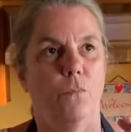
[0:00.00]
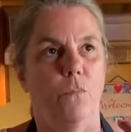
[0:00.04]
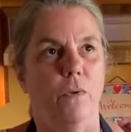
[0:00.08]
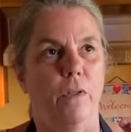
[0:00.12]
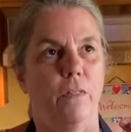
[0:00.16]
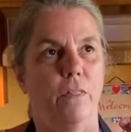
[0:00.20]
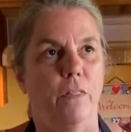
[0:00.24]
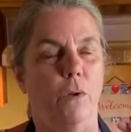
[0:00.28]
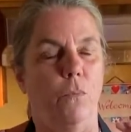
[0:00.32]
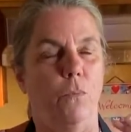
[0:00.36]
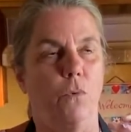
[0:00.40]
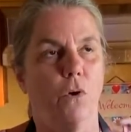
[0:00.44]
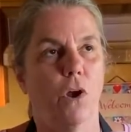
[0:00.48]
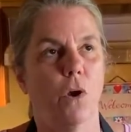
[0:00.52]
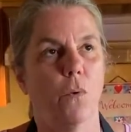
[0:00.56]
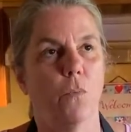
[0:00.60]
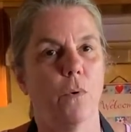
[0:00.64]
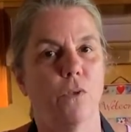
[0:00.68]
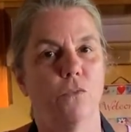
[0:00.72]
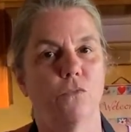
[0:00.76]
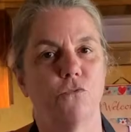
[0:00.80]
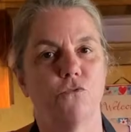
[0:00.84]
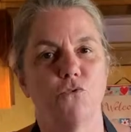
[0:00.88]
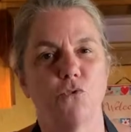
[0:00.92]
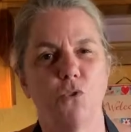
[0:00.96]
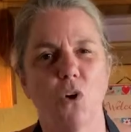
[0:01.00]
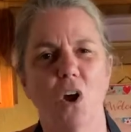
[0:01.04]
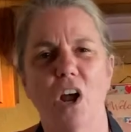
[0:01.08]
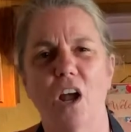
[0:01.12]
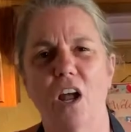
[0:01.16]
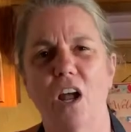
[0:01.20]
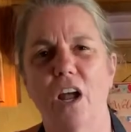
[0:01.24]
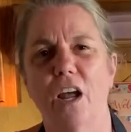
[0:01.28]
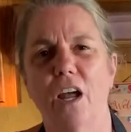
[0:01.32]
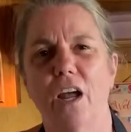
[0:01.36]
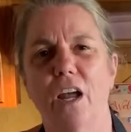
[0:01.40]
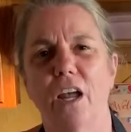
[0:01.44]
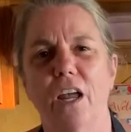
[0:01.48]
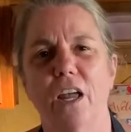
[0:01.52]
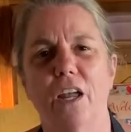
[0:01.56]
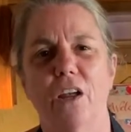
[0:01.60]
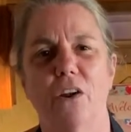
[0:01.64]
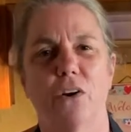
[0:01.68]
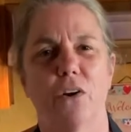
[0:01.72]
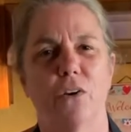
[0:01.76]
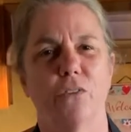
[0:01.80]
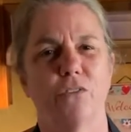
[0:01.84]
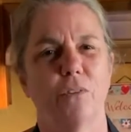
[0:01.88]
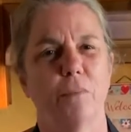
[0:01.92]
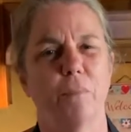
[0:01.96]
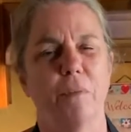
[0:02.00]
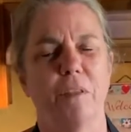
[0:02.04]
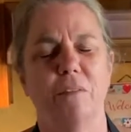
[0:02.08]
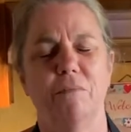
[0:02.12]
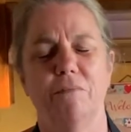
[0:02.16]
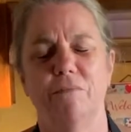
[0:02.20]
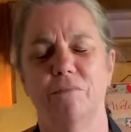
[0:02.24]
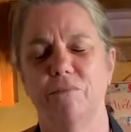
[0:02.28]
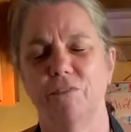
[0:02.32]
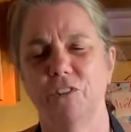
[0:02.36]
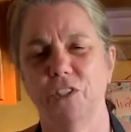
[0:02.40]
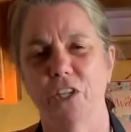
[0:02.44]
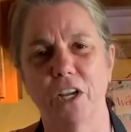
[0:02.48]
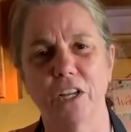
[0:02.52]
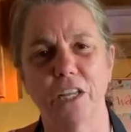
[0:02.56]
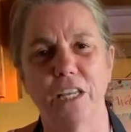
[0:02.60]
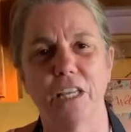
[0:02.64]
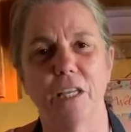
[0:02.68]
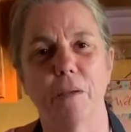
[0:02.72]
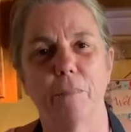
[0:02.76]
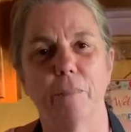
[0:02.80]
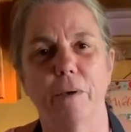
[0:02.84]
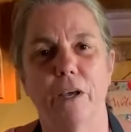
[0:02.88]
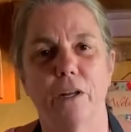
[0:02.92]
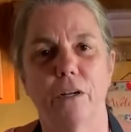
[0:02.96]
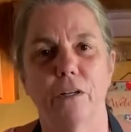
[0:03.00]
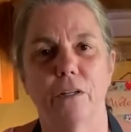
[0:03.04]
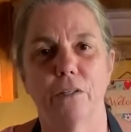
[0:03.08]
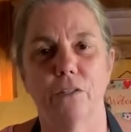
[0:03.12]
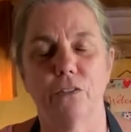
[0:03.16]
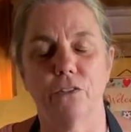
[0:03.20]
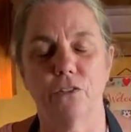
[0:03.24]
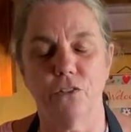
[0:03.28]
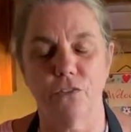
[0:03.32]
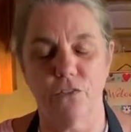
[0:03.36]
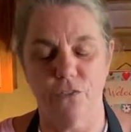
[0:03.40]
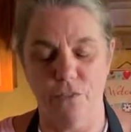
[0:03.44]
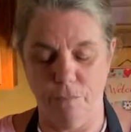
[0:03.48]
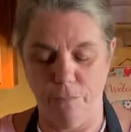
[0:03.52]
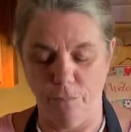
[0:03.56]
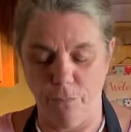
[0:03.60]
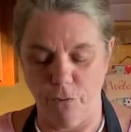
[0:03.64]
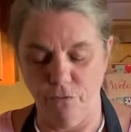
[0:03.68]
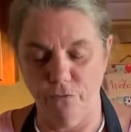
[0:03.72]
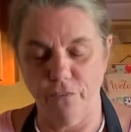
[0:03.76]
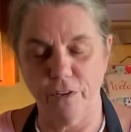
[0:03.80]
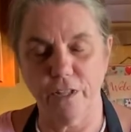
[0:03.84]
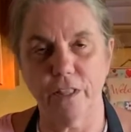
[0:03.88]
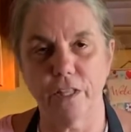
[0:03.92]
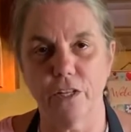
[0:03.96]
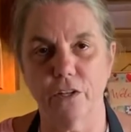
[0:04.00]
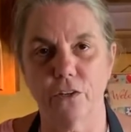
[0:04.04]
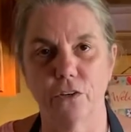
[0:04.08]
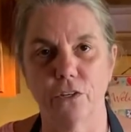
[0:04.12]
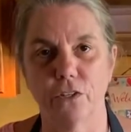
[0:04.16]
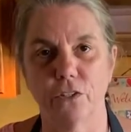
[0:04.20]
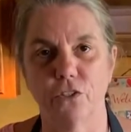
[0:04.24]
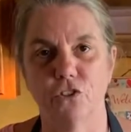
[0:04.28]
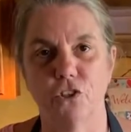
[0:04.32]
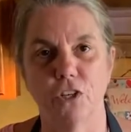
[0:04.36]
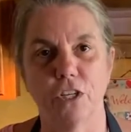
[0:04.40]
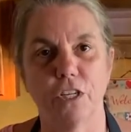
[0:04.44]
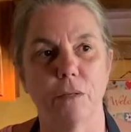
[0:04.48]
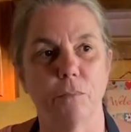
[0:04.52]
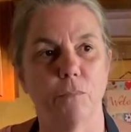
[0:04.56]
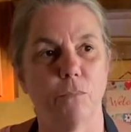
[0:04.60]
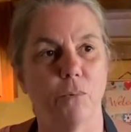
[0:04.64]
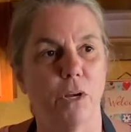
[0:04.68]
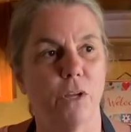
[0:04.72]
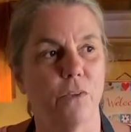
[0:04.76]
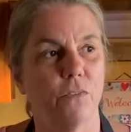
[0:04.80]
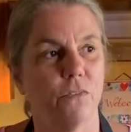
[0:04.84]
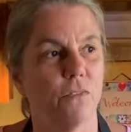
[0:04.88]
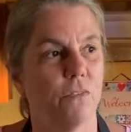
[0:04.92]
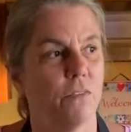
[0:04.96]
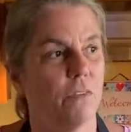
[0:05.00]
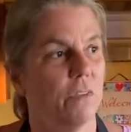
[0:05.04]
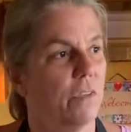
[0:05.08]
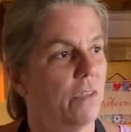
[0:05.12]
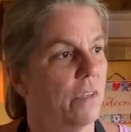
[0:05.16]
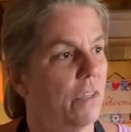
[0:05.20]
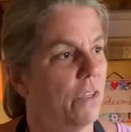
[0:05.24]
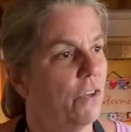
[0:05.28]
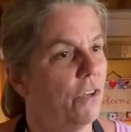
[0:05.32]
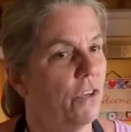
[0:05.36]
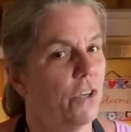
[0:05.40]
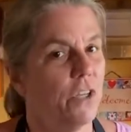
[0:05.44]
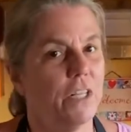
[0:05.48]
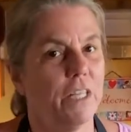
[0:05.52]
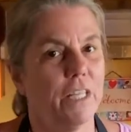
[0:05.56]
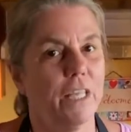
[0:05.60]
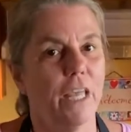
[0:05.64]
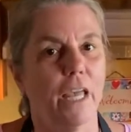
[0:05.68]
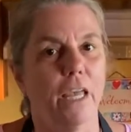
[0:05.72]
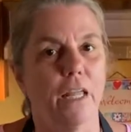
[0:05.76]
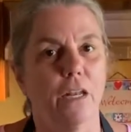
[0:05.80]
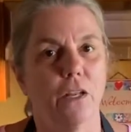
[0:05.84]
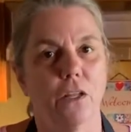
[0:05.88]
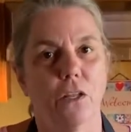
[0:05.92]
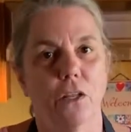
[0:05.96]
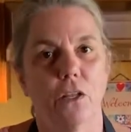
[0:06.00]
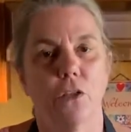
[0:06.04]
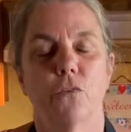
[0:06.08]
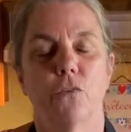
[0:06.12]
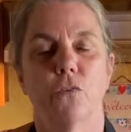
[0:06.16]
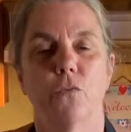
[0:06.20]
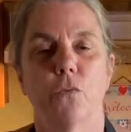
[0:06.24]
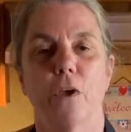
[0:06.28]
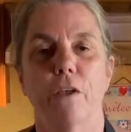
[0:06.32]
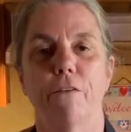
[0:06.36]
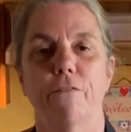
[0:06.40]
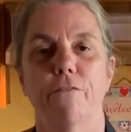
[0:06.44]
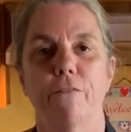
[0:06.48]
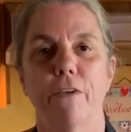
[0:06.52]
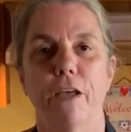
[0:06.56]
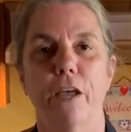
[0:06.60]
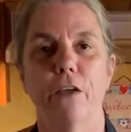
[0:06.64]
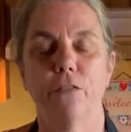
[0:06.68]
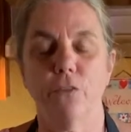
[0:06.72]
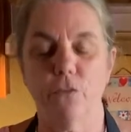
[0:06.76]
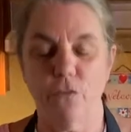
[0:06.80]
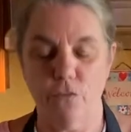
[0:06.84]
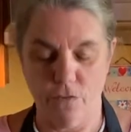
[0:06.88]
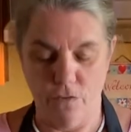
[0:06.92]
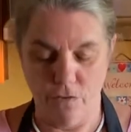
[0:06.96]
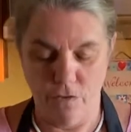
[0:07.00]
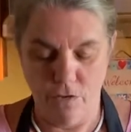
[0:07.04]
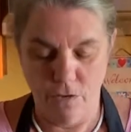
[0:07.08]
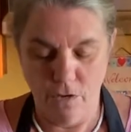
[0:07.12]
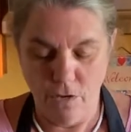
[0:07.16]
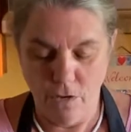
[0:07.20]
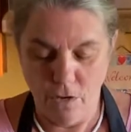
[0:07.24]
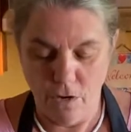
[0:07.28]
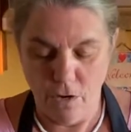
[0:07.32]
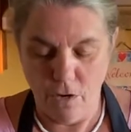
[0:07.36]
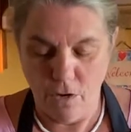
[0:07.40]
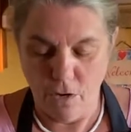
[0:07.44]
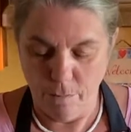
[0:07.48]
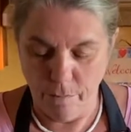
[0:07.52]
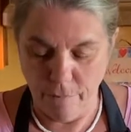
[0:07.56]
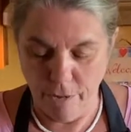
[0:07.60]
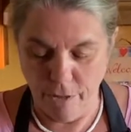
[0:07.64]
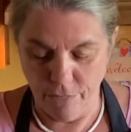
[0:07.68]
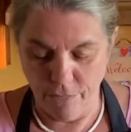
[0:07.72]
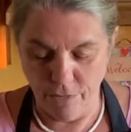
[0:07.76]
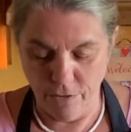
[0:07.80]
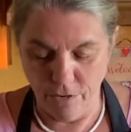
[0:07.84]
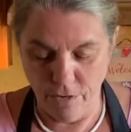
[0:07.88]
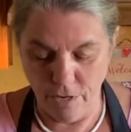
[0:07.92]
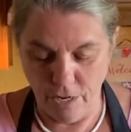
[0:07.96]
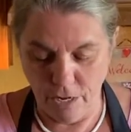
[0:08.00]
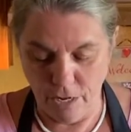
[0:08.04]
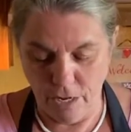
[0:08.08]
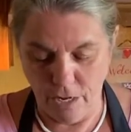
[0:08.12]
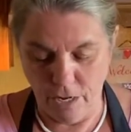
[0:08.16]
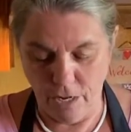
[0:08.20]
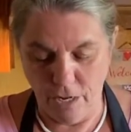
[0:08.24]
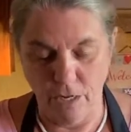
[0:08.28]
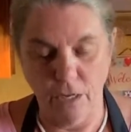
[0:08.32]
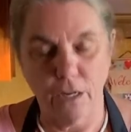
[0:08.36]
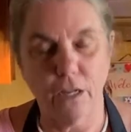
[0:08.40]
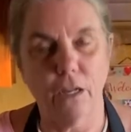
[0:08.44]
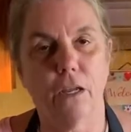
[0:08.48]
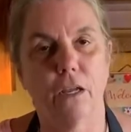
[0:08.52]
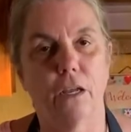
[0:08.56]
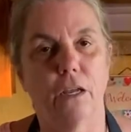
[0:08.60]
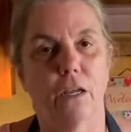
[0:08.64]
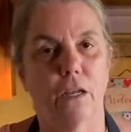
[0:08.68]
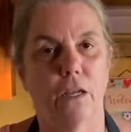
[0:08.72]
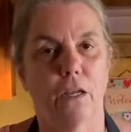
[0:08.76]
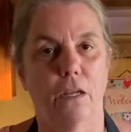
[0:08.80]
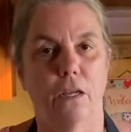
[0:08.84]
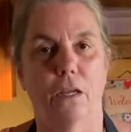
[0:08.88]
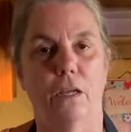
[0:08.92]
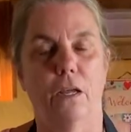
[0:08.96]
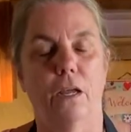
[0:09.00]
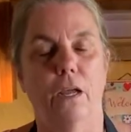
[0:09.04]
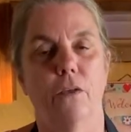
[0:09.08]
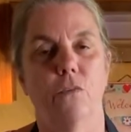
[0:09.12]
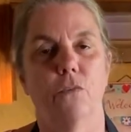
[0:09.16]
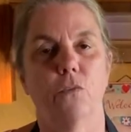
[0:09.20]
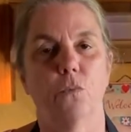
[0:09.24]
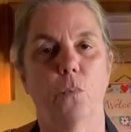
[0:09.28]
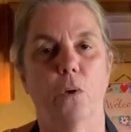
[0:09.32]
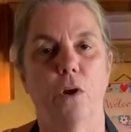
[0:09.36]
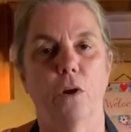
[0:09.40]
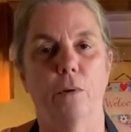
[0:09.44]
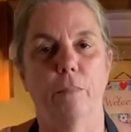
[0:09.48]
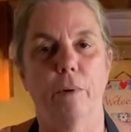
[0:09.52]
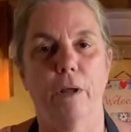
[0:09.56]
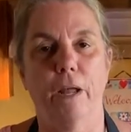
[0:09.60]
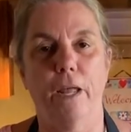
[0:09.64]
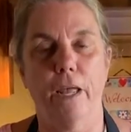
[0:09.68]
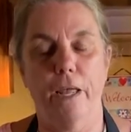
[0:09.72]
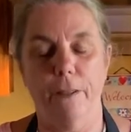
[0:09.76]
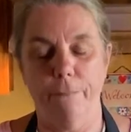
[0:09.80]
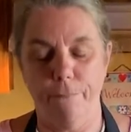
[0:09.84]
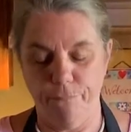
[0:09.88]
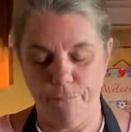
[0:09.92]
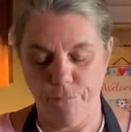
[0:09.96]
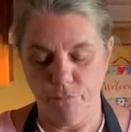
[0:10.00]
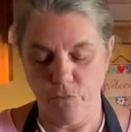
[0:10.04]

and they were always dry or something yucky about it. Just a perfectly cooked chicken breast you couldn't get. So I found this method and I swear by it.